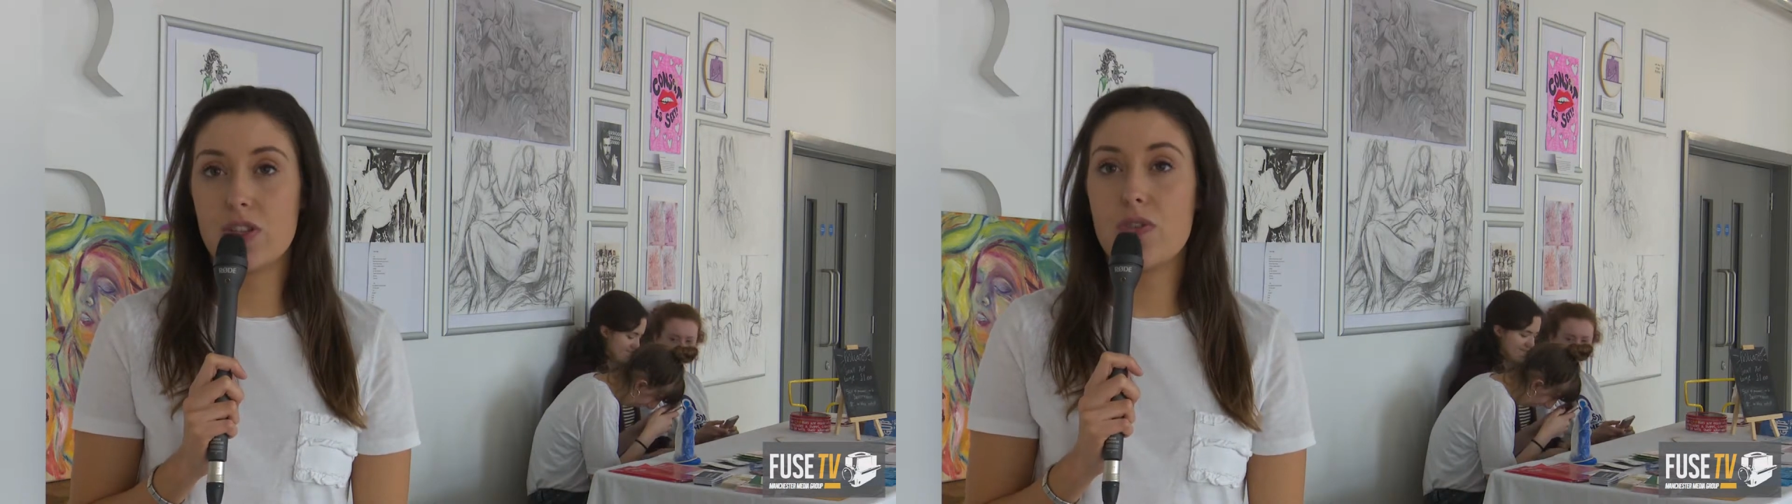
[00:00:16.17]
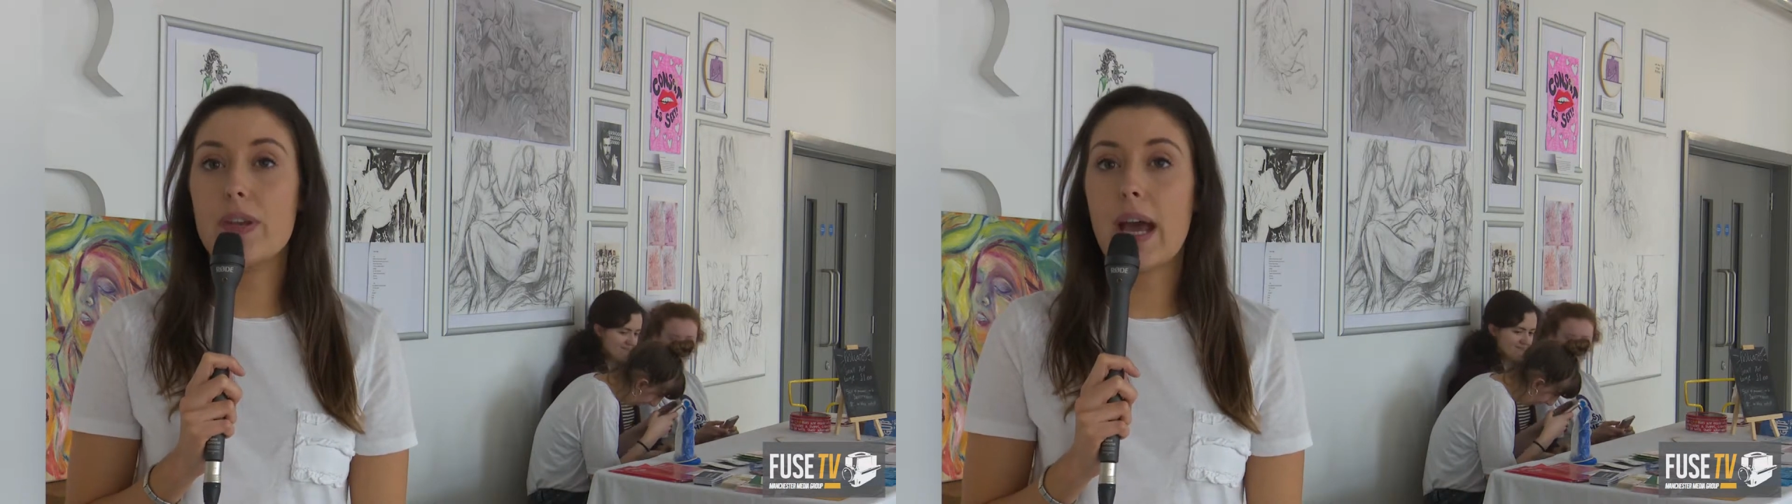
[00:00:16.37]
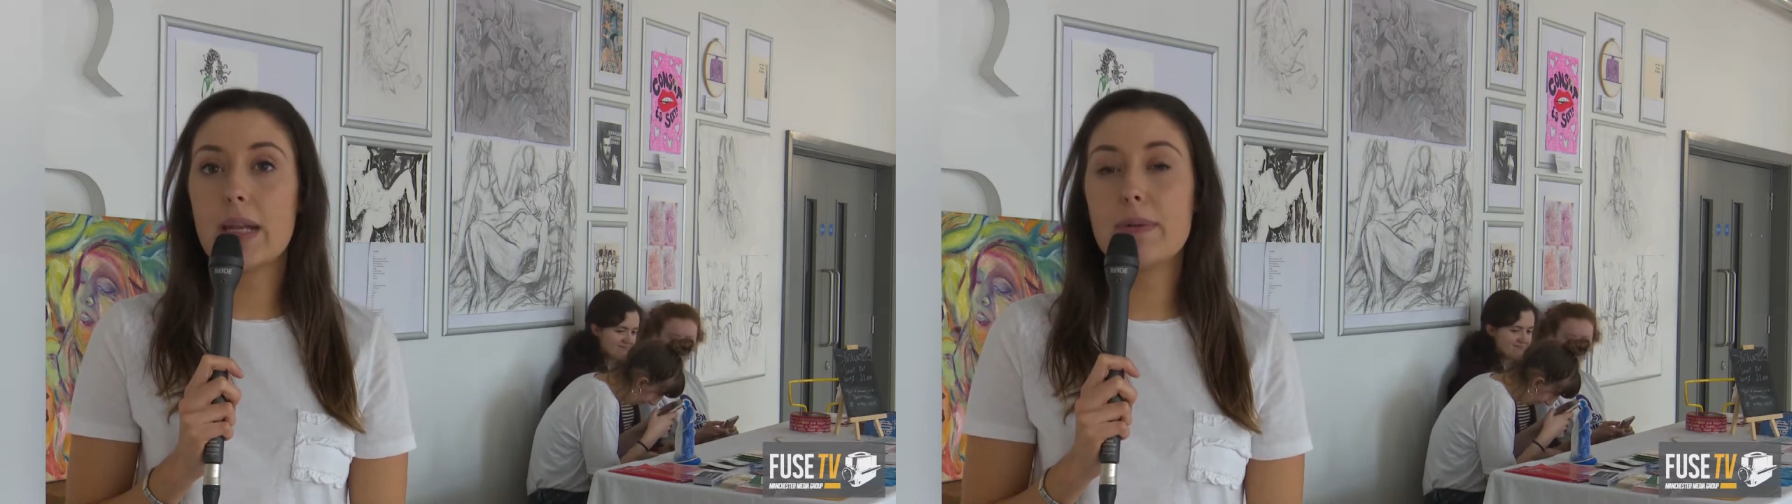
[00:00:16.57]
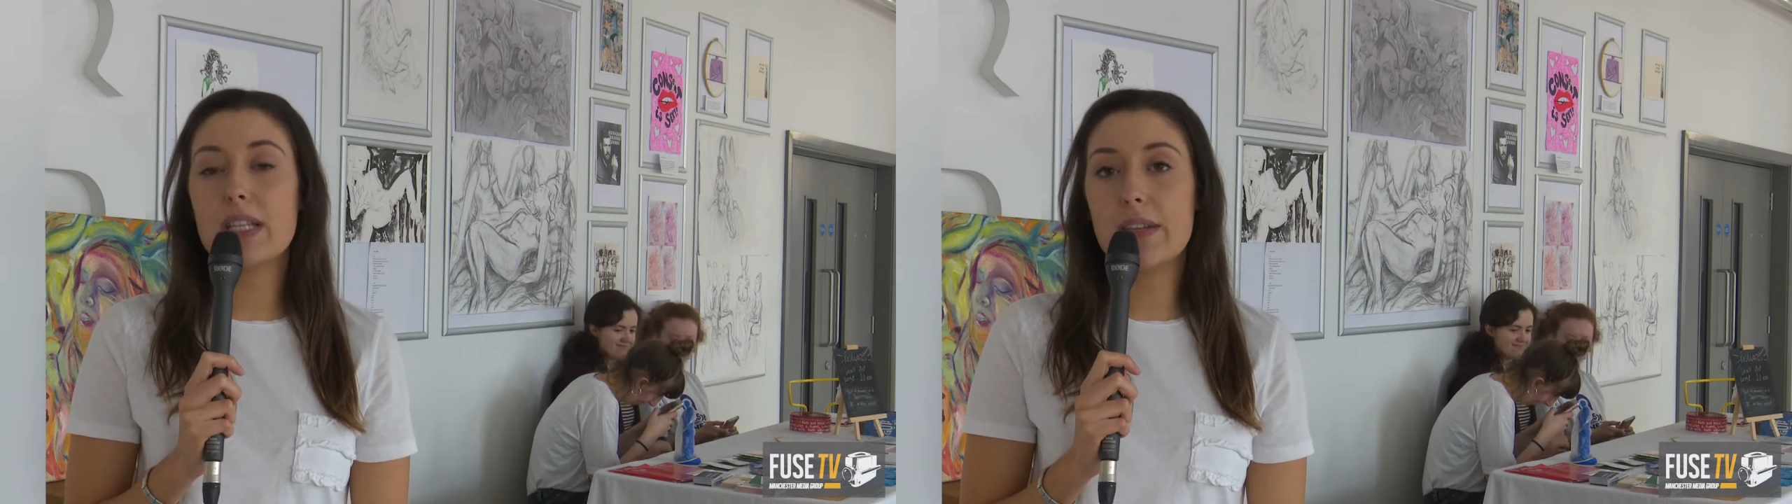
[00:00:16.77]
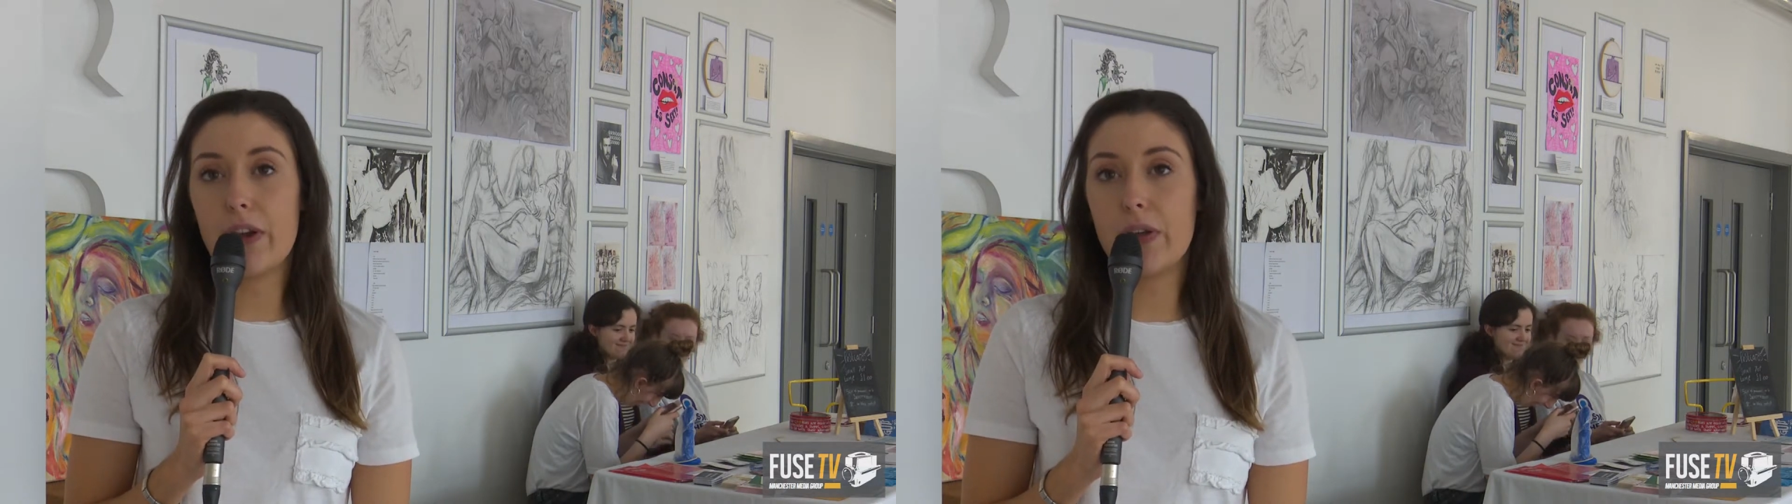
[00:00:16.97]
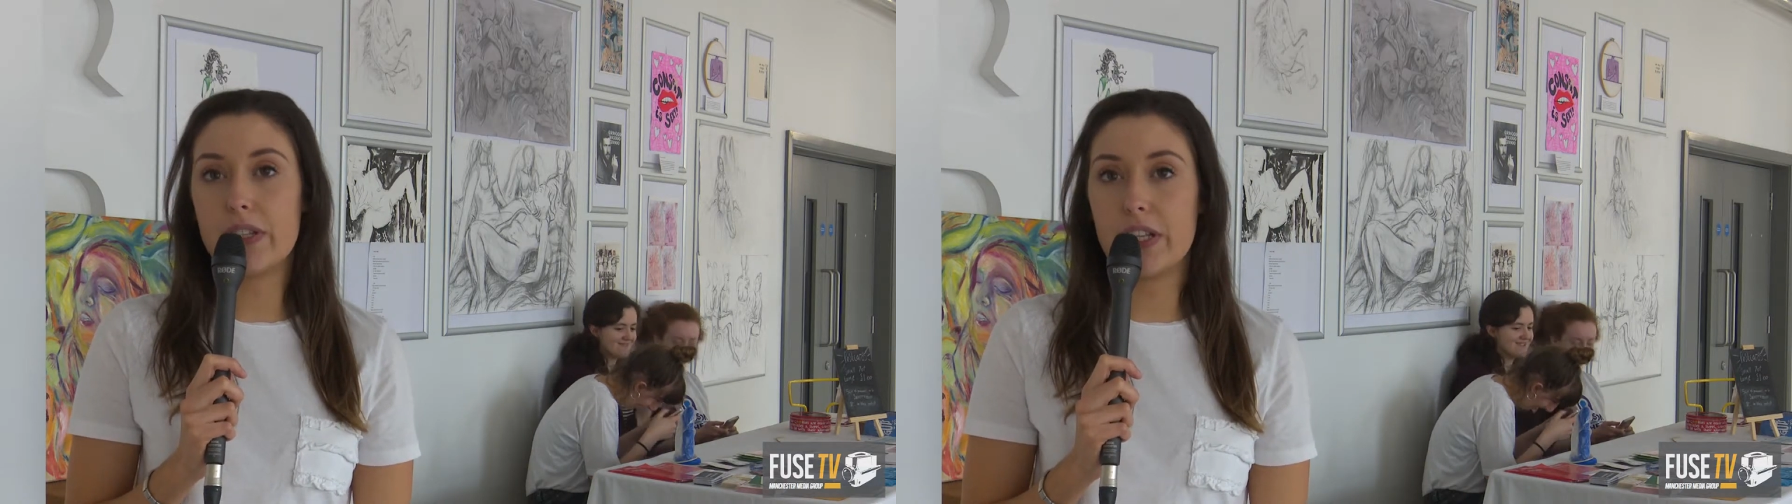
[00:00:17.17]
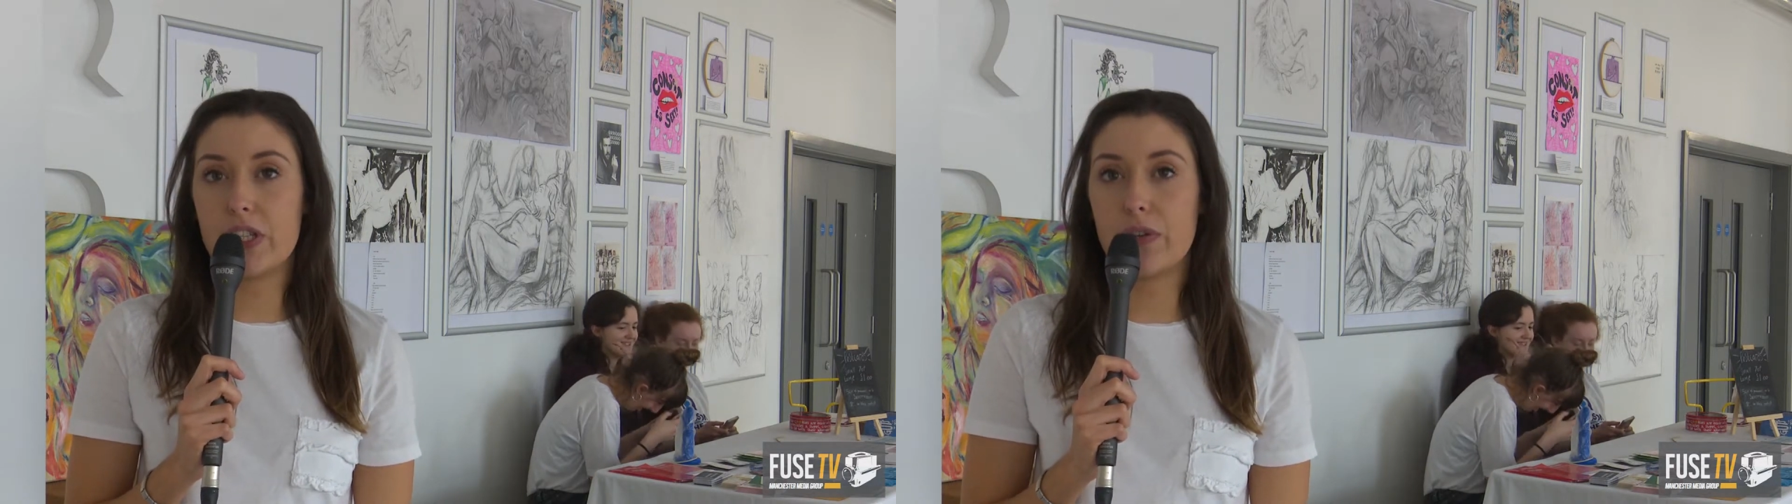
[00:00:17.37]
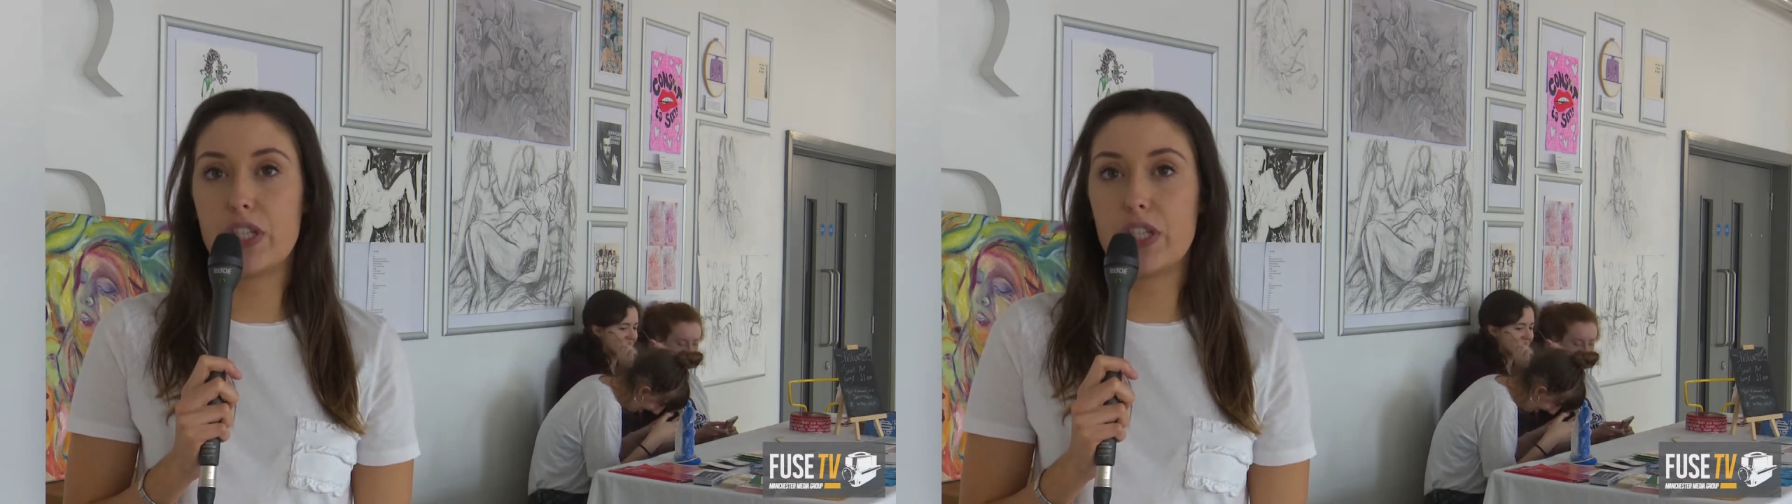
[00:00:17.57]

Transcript: unanimously voted to